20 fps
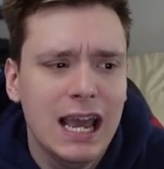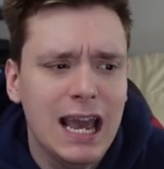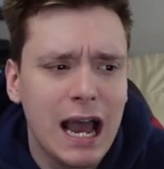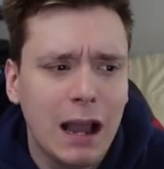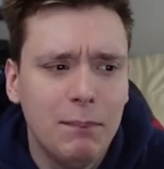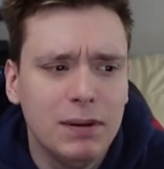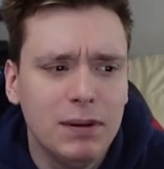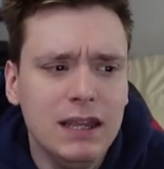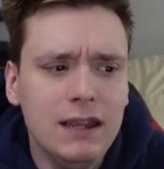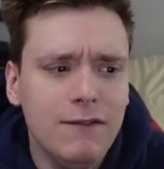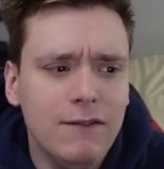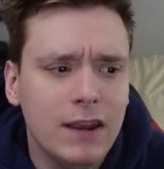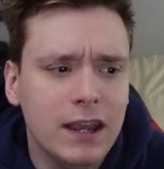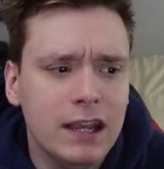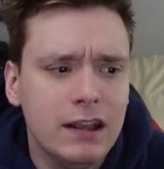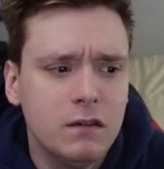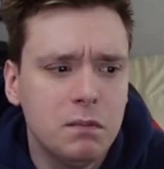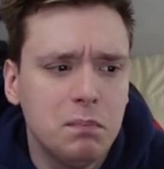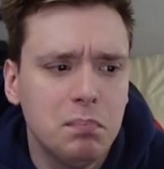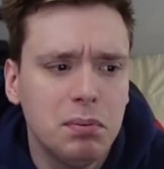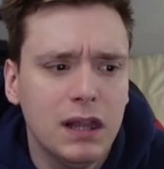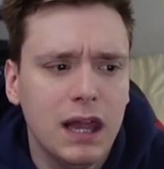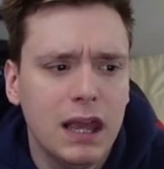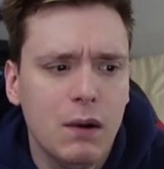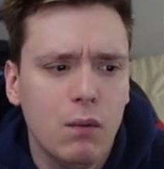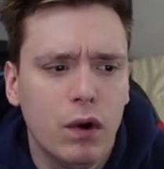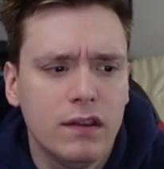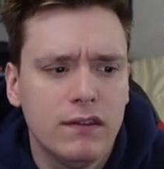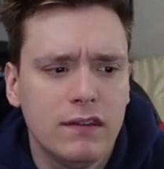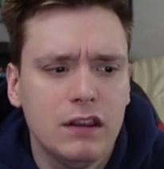I believe his play
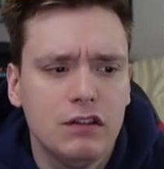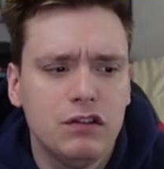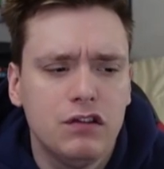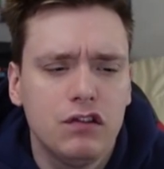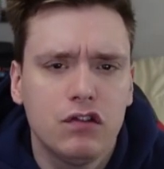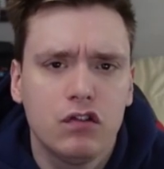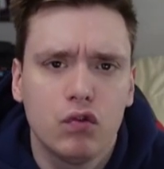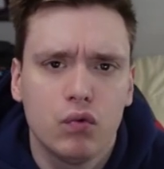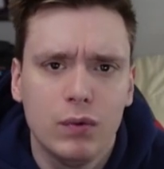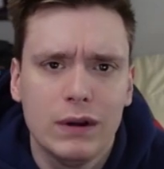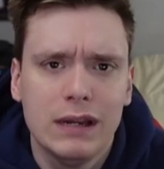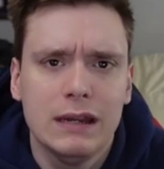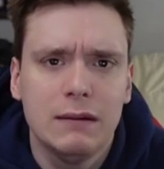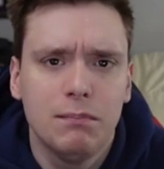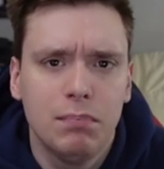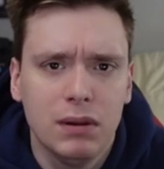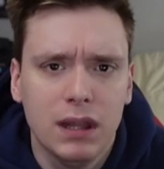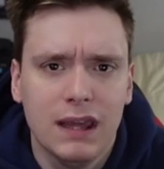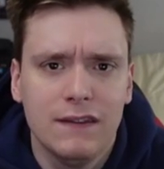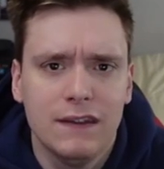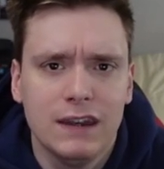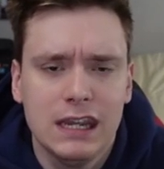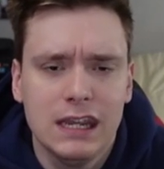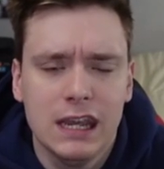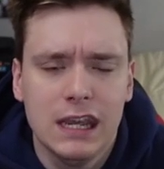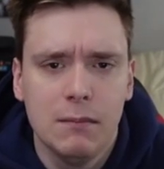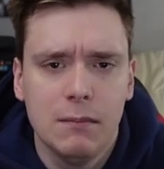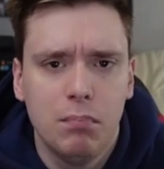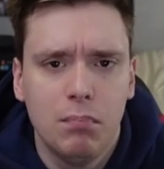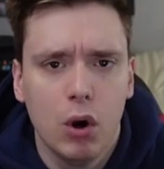was a screen play that he
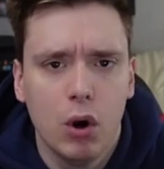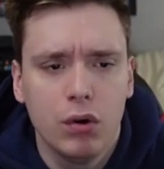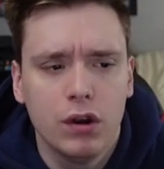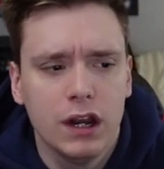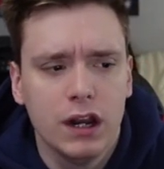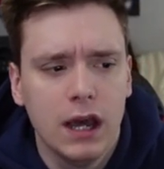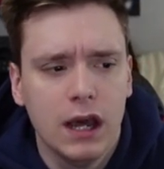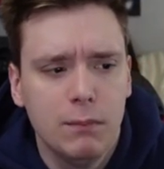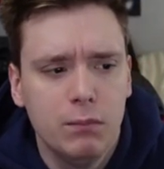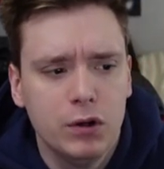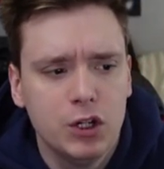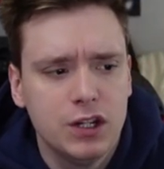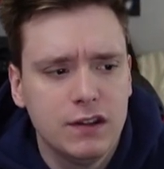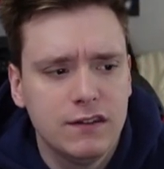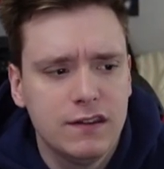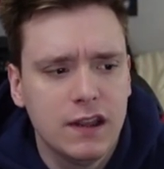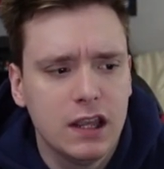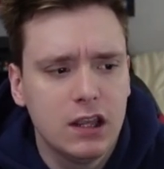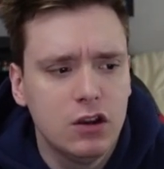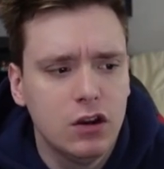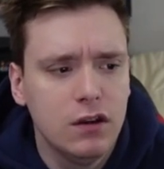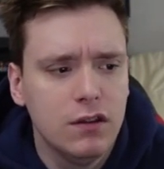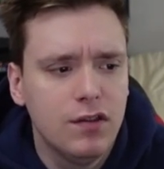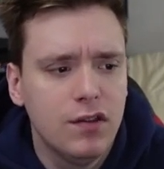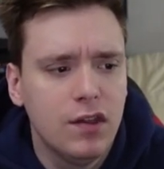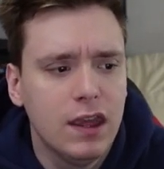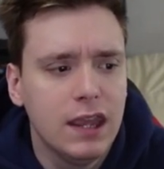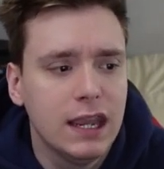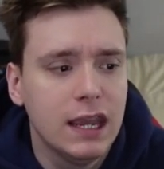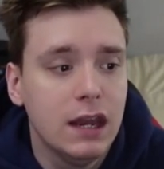had broken up, which is a good
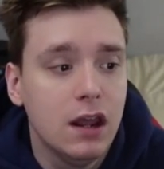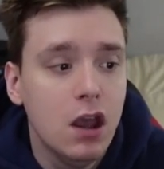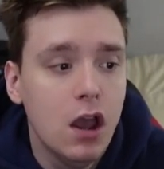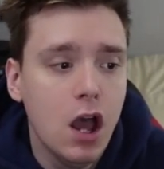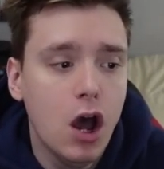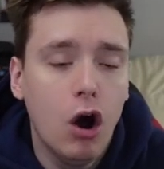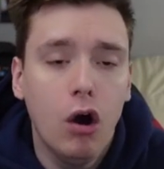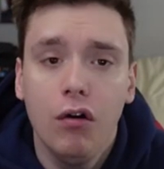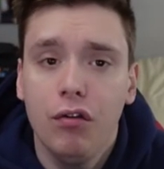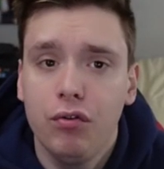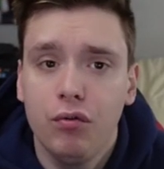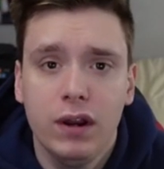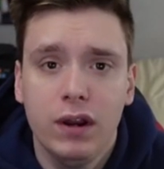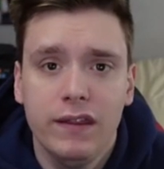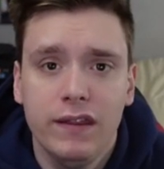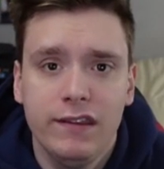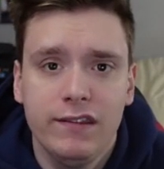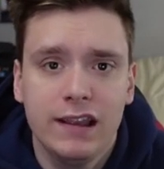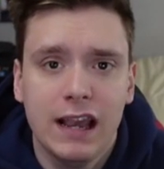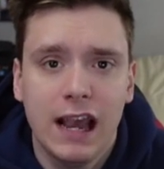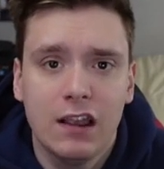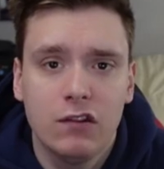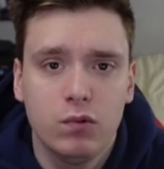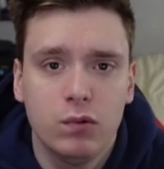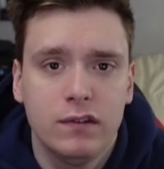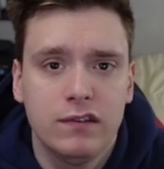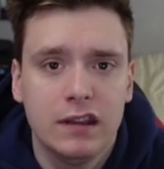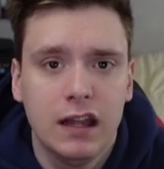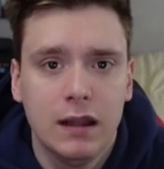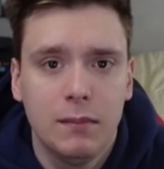thing. And all three of these guys were
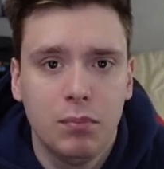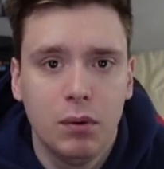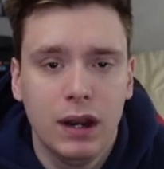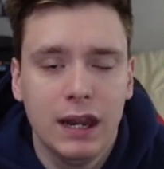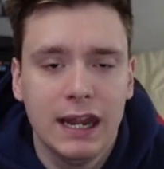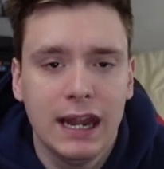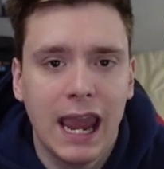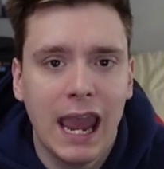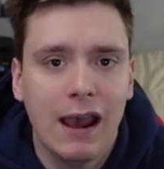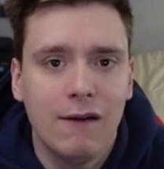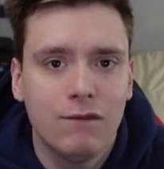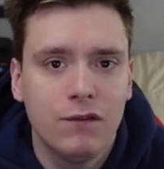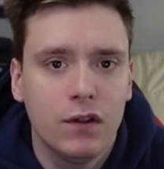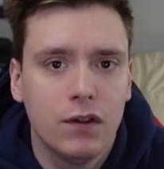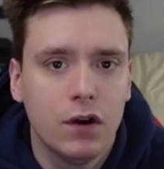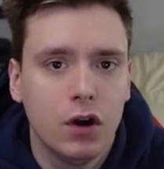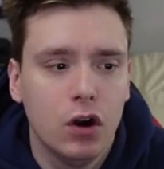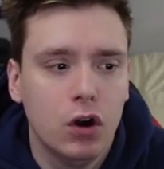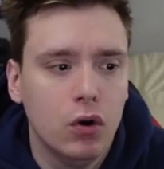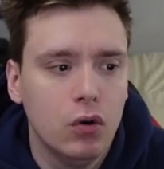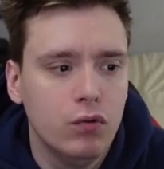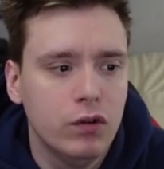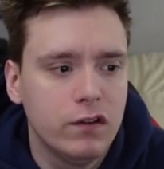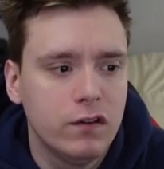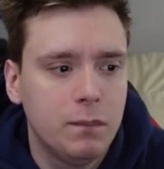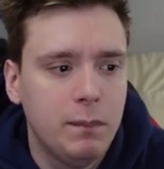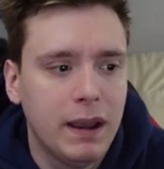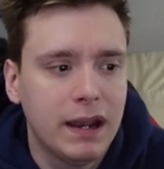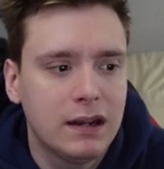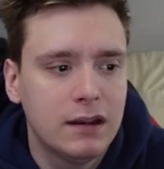celebrating after their own
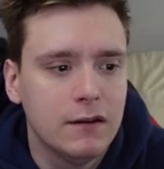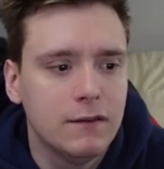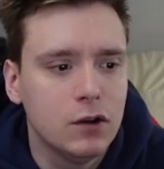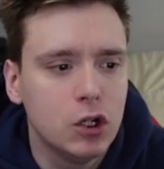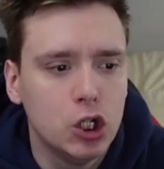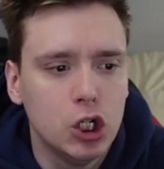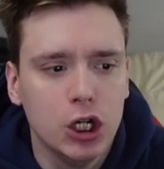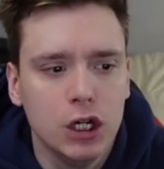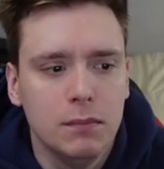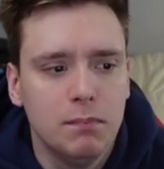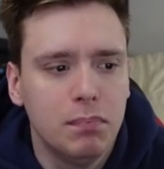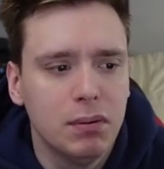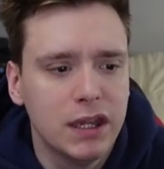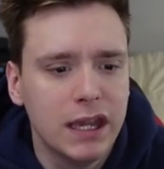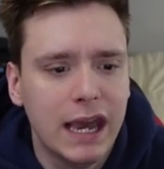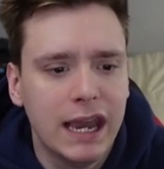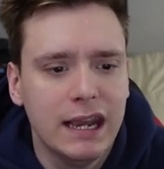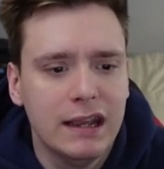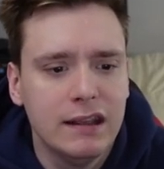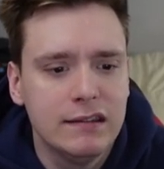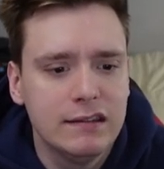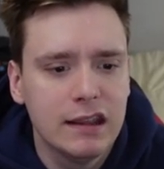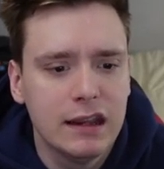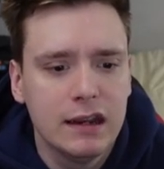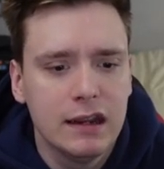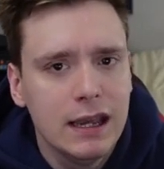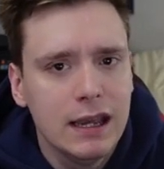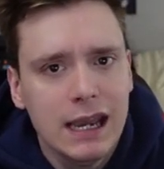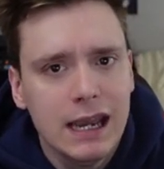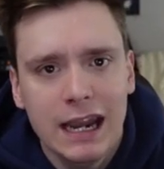respective good plays. And
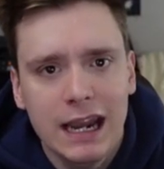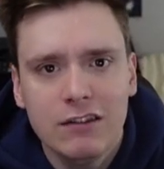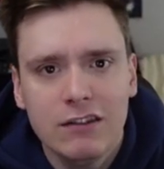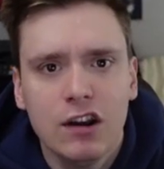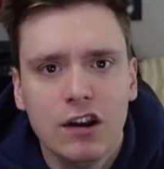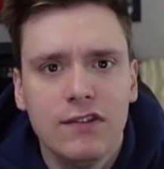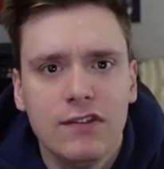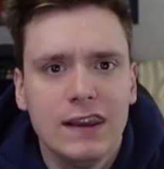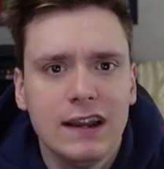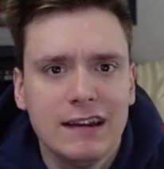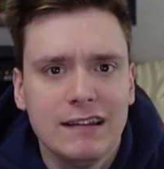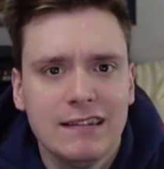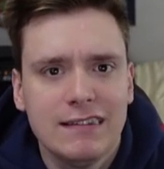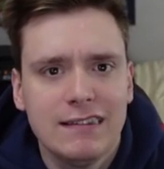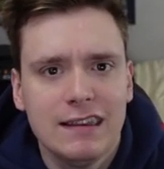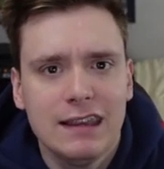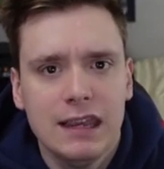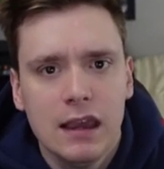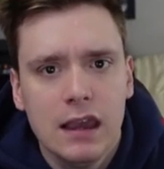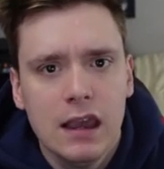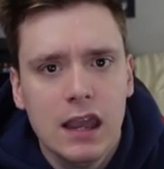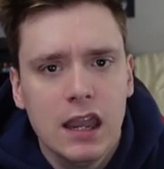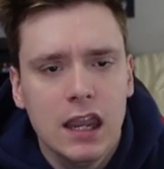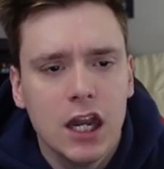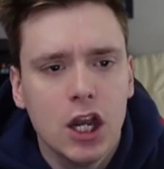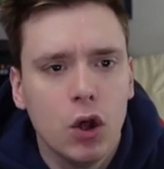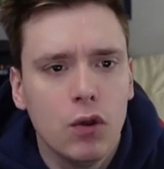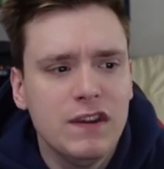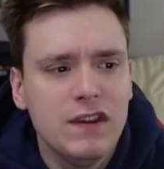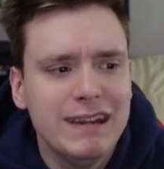it's a good thing to see, you
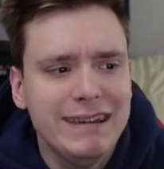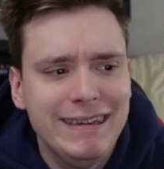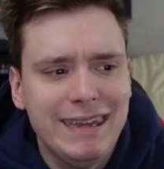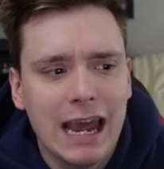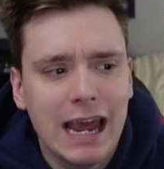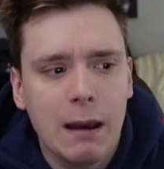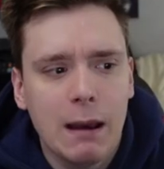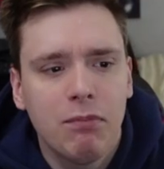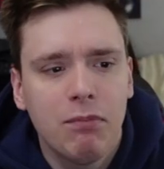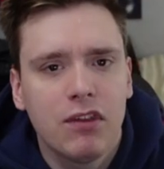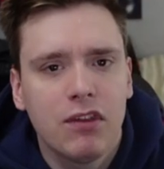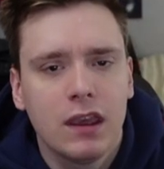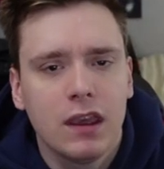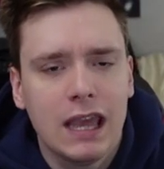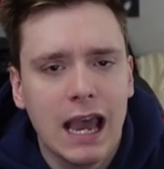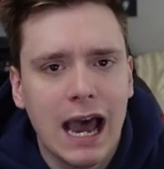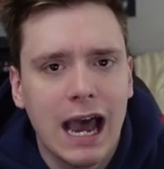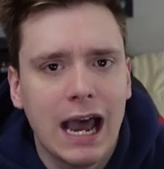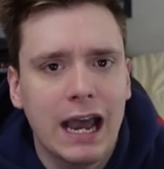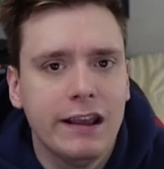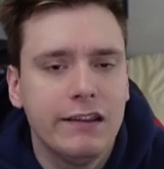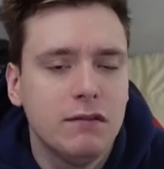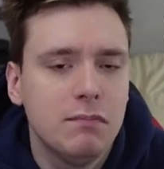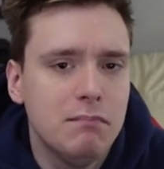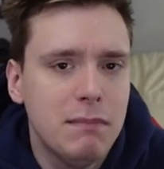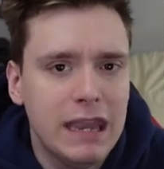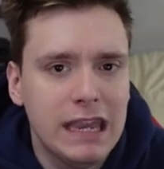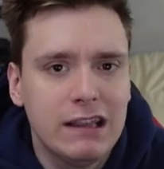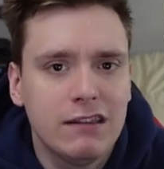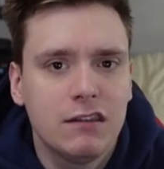know, the depth guys
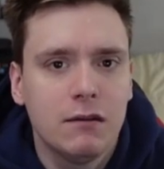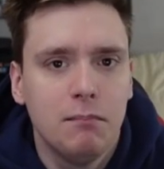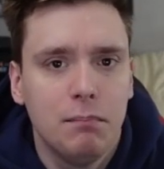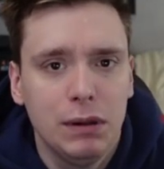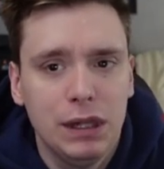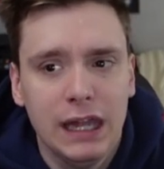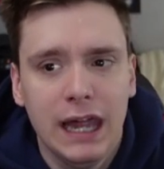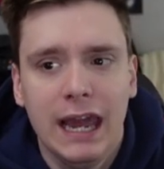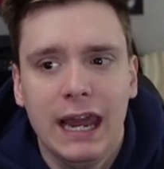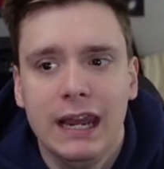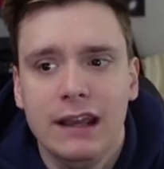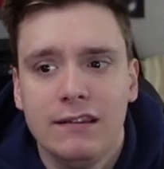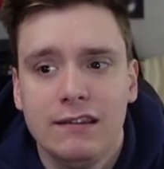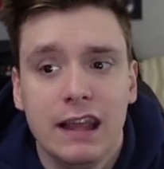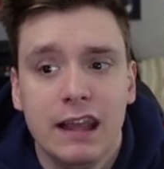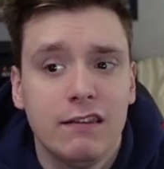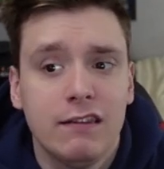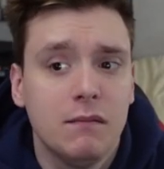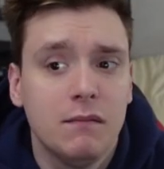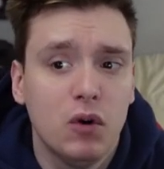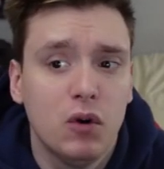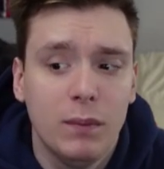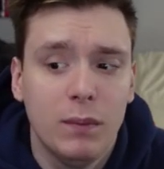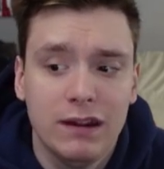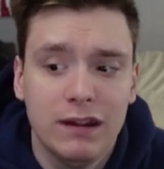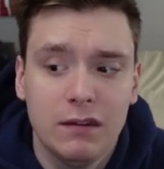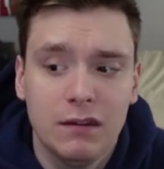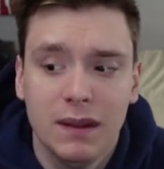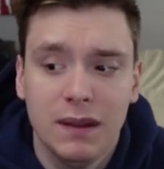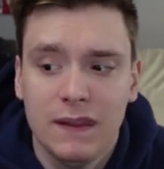make some plays, get some
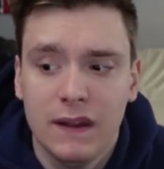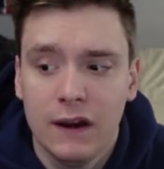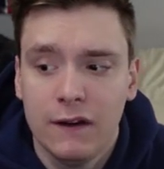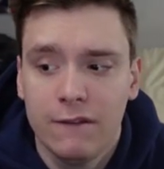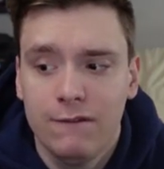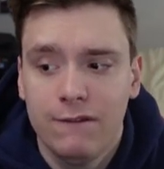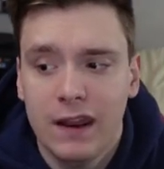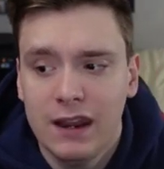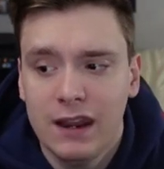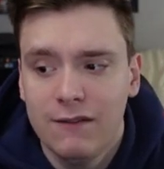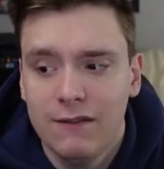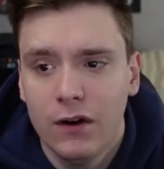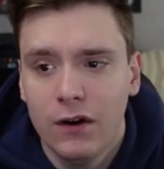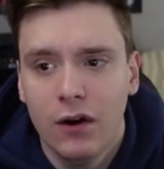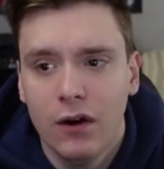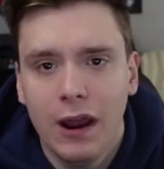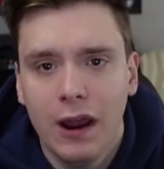momentum in their favor.